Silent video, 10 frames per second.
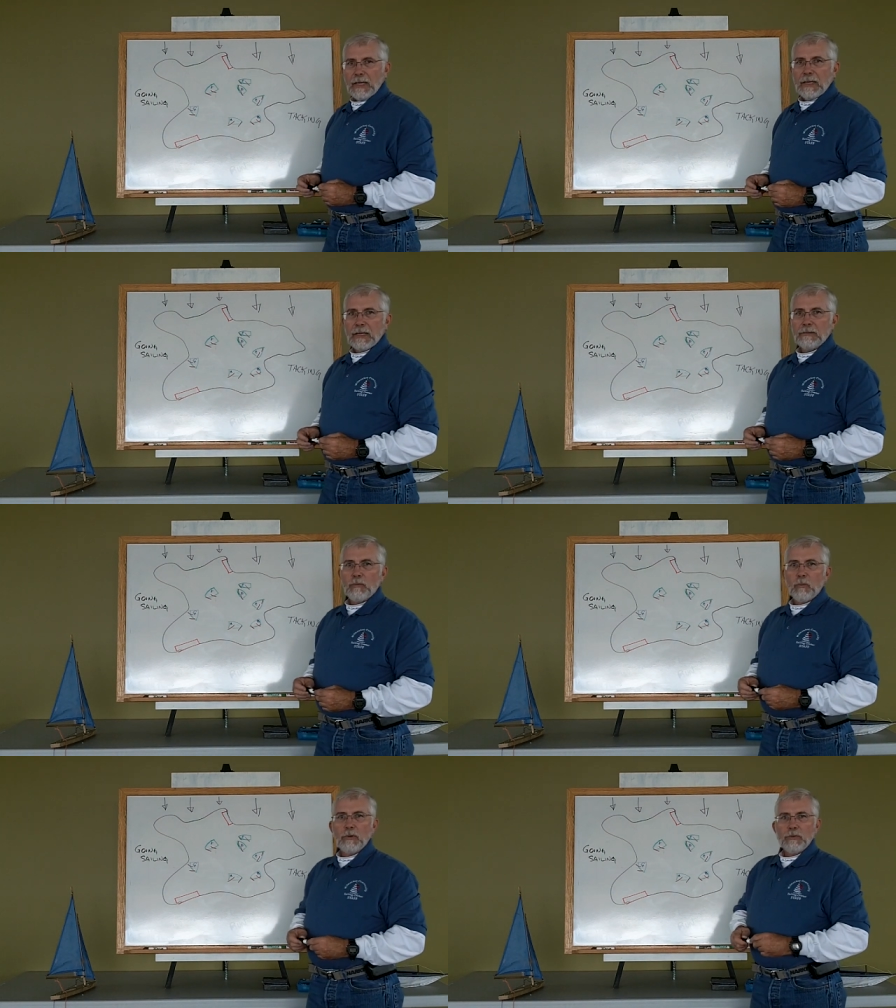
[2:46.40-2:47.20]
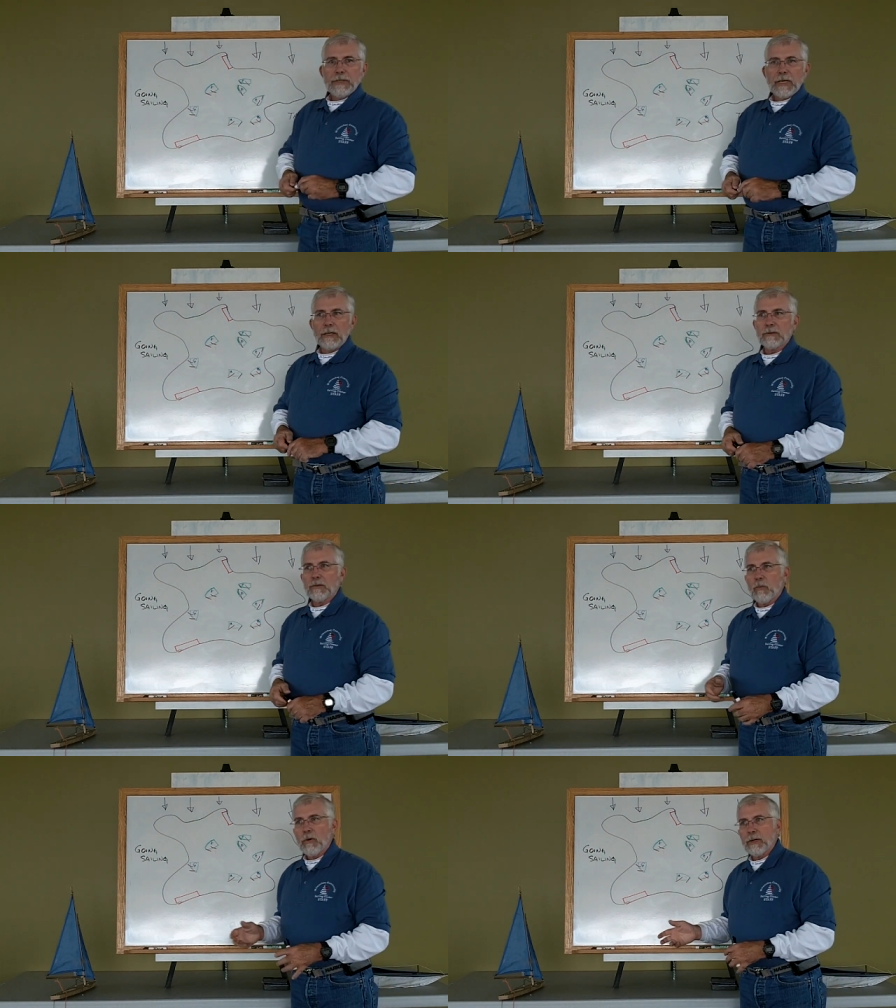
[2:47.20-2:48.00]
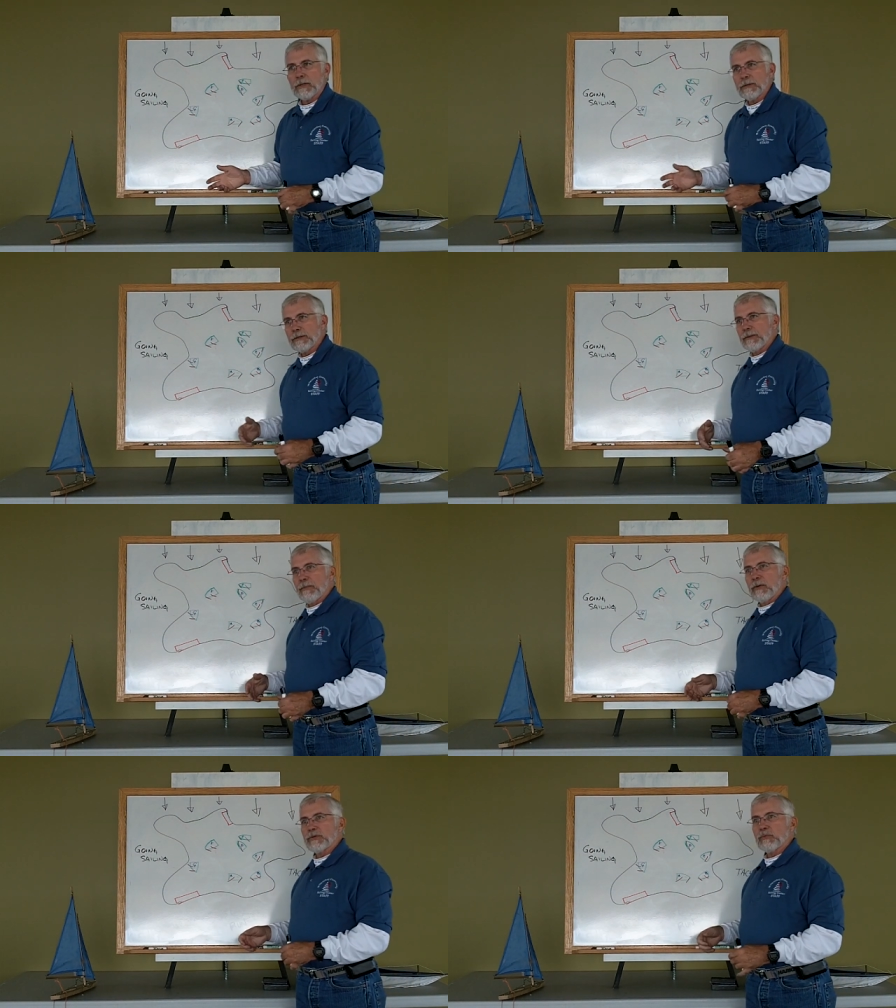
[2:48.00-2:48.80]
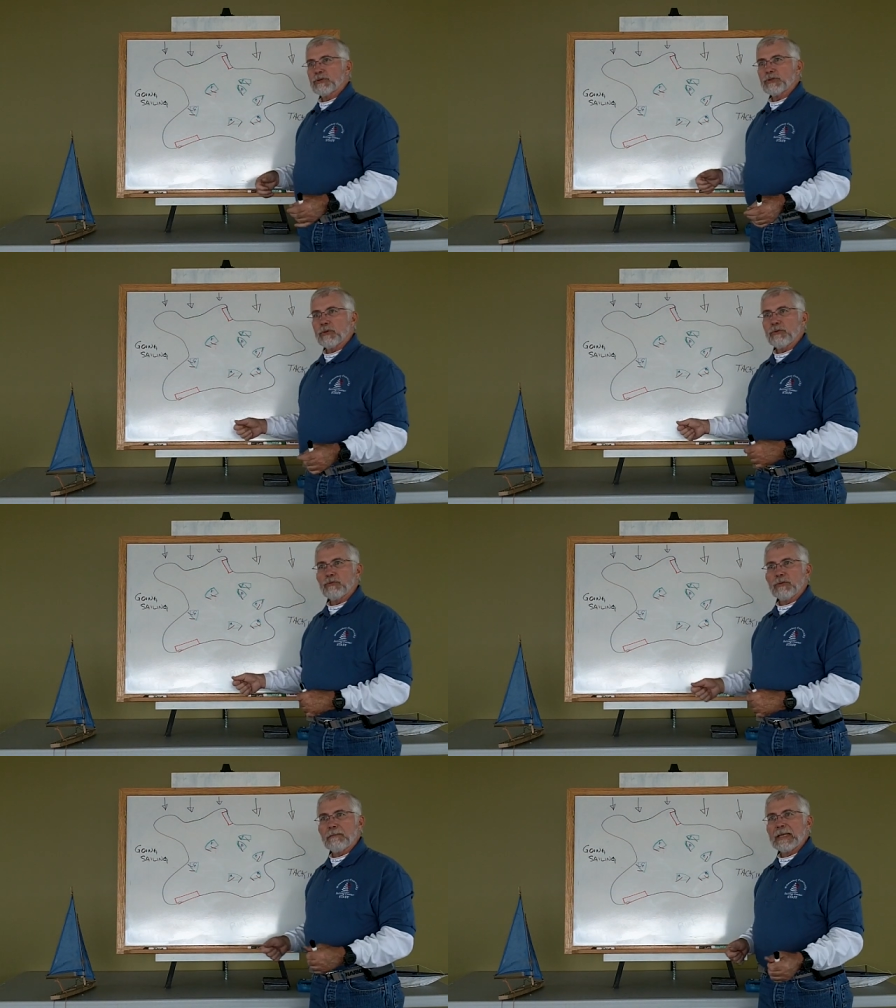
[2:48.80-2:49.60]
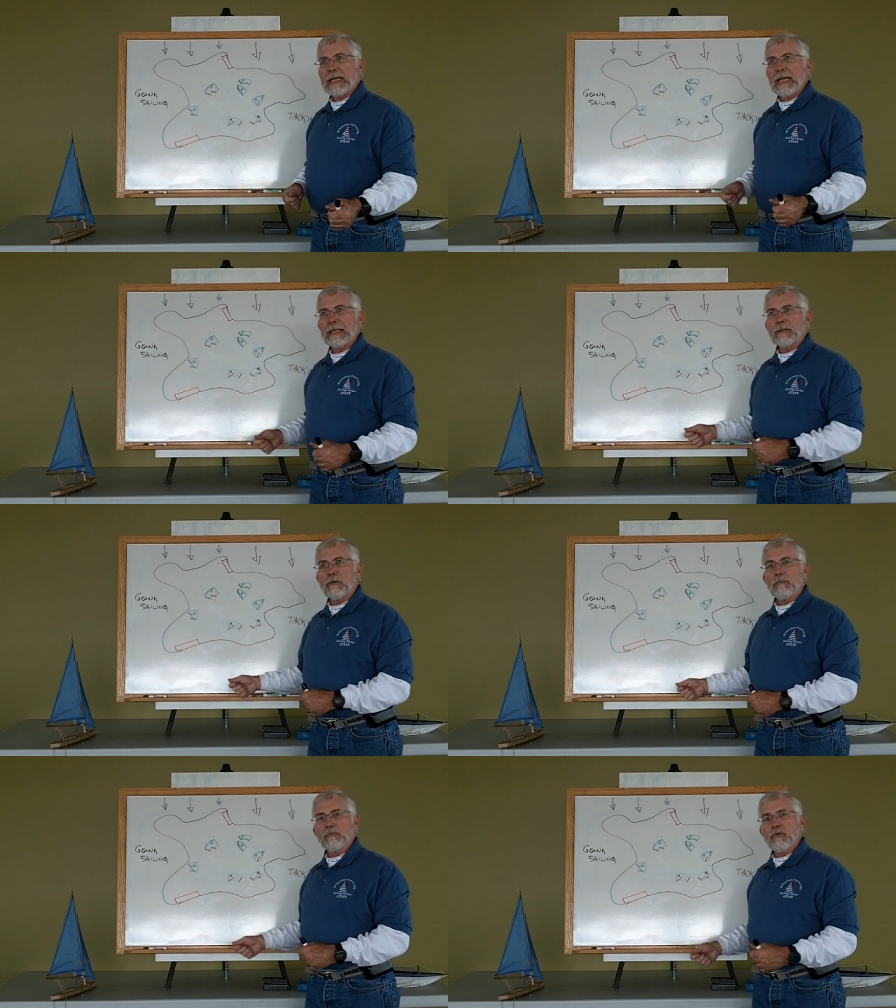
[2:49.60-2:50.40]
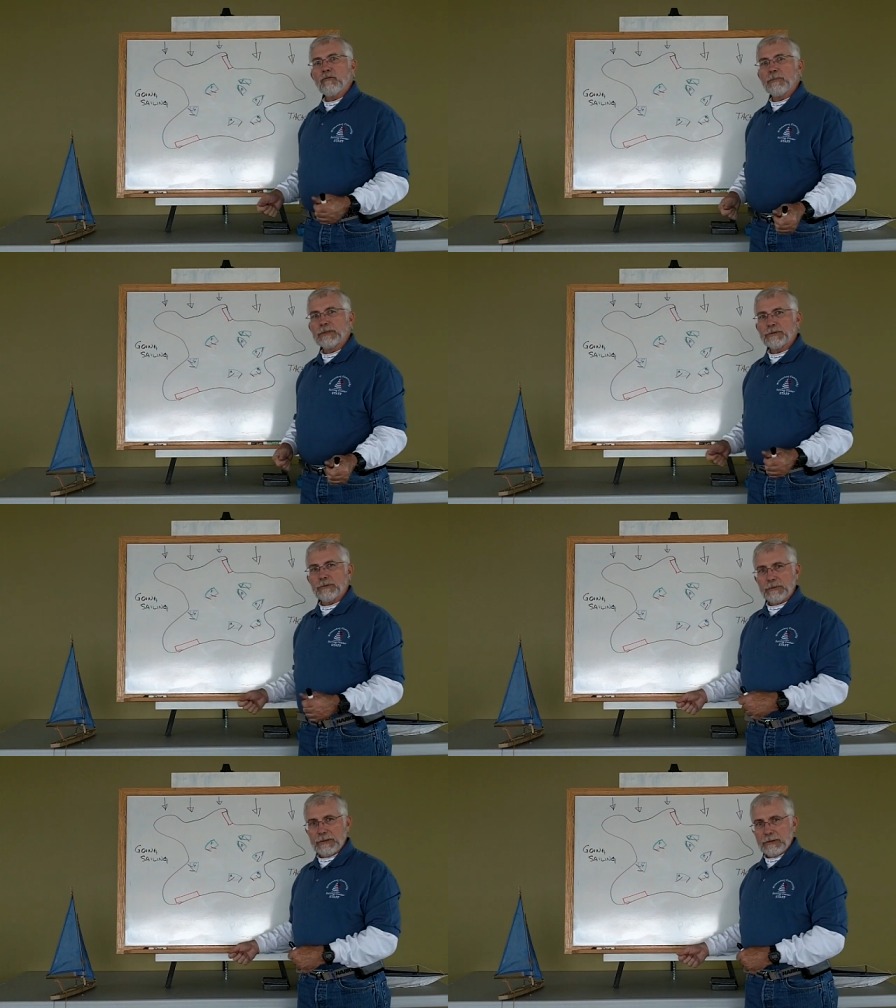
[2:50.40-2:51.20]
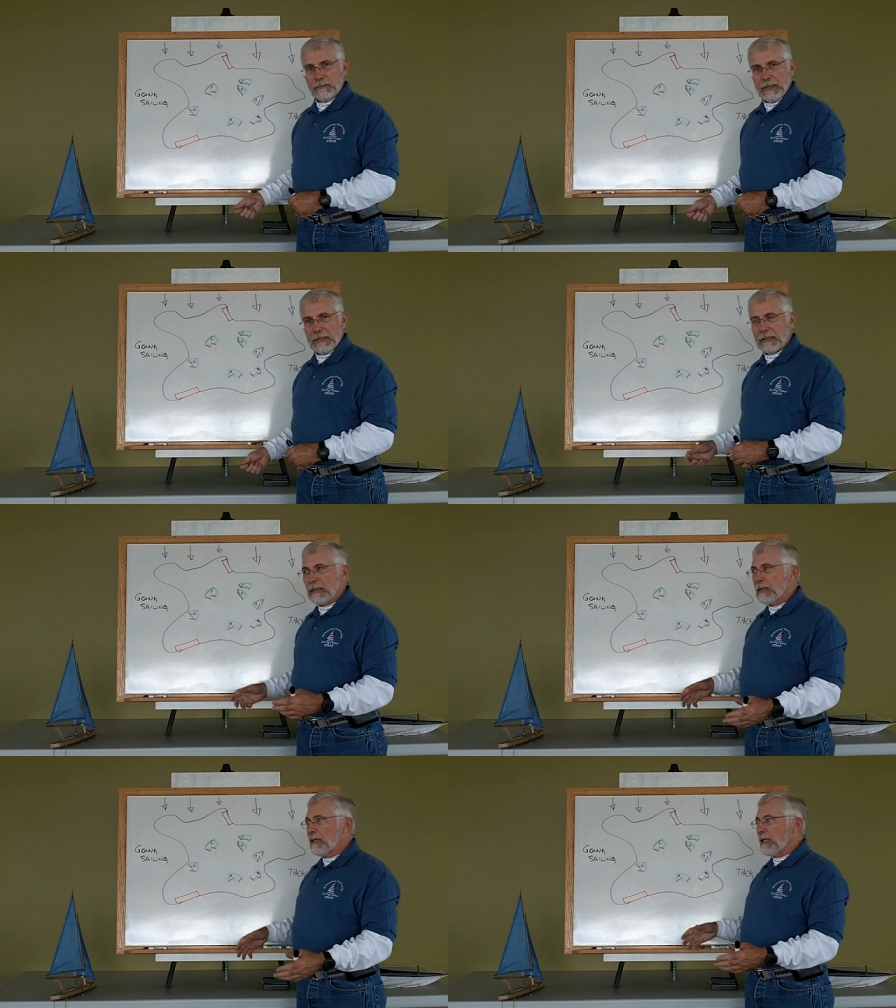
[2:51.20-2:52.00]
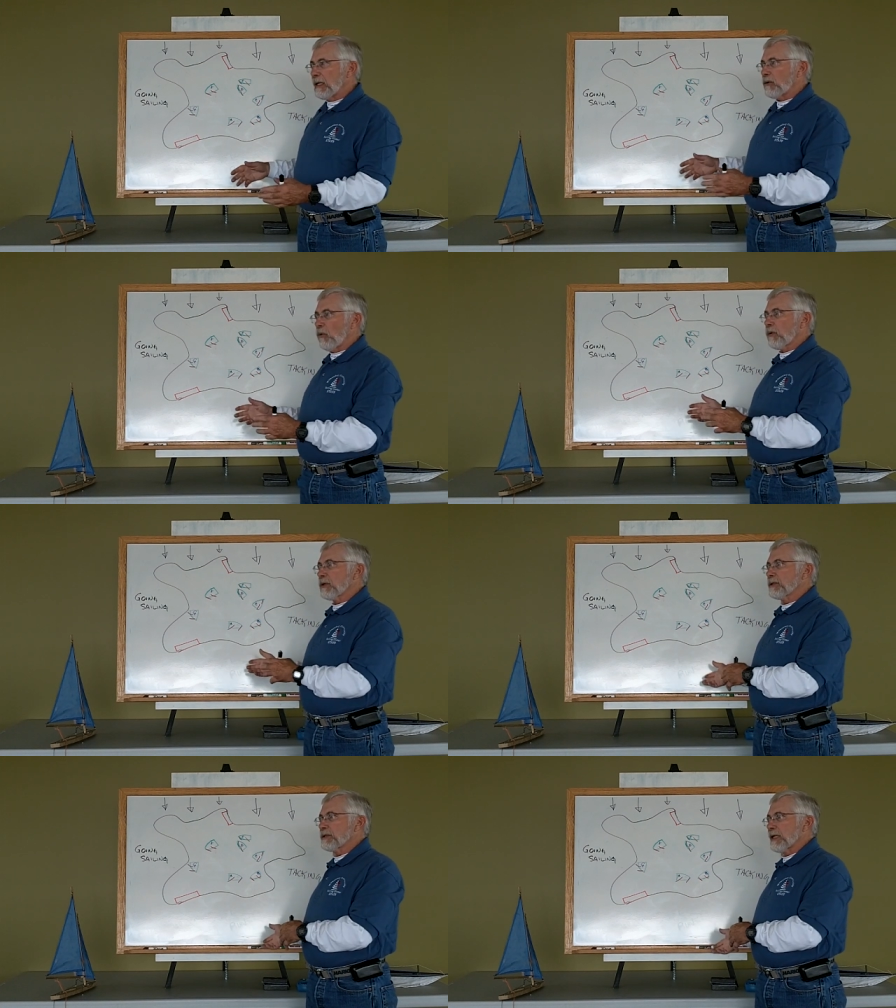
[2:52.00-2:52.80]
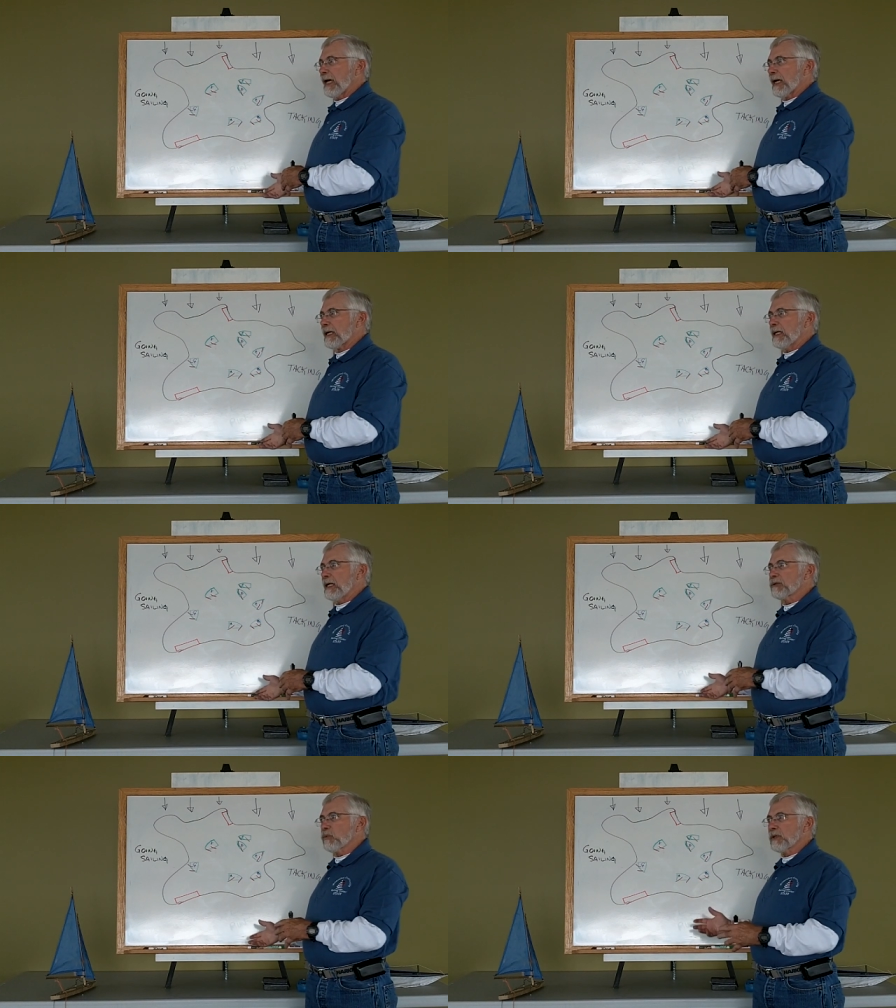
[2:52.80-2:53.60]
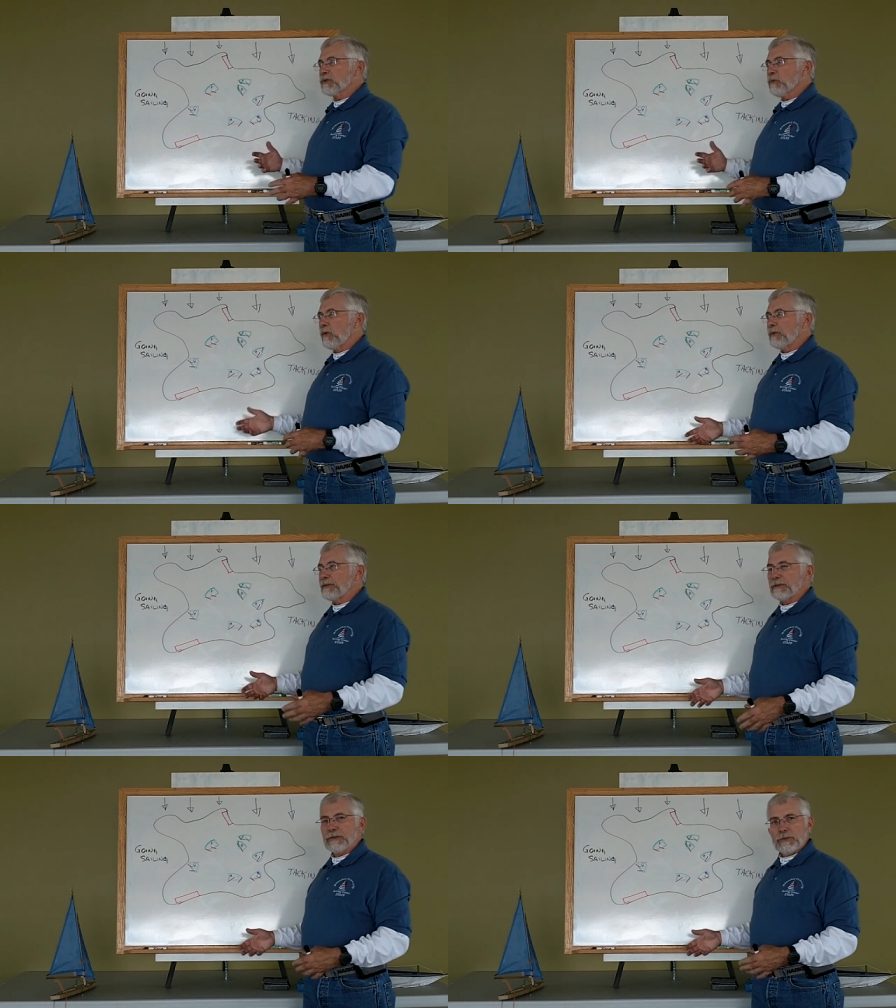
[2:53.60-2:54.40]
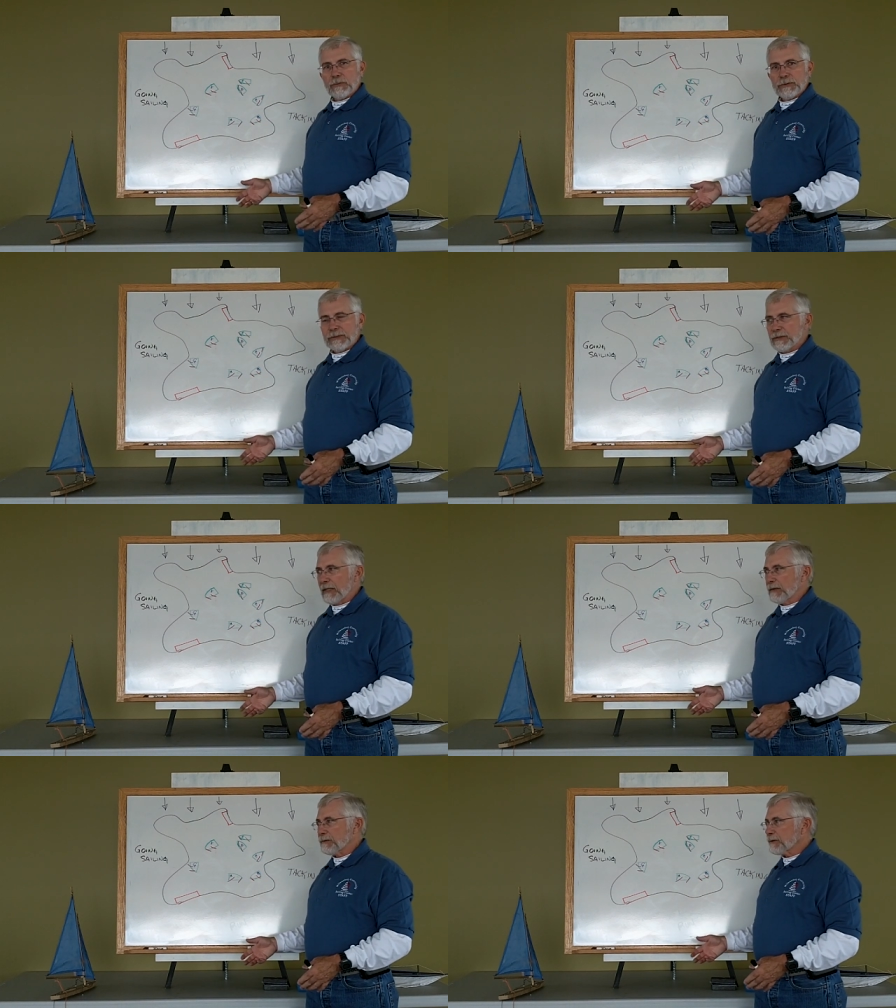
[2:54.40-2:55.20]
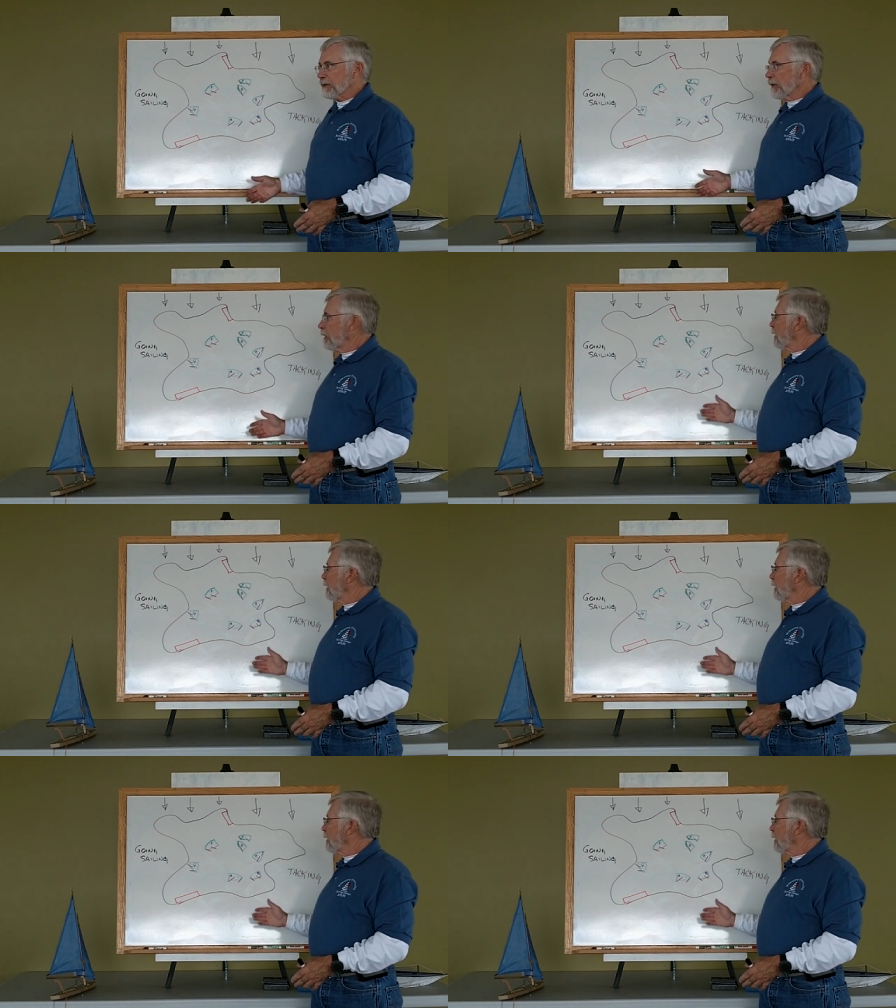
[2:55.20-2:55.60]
And when we get out on the water and in the boats, we'll show you the mechanical movements you need to make in order to tack, as well as what we need to do with the sails.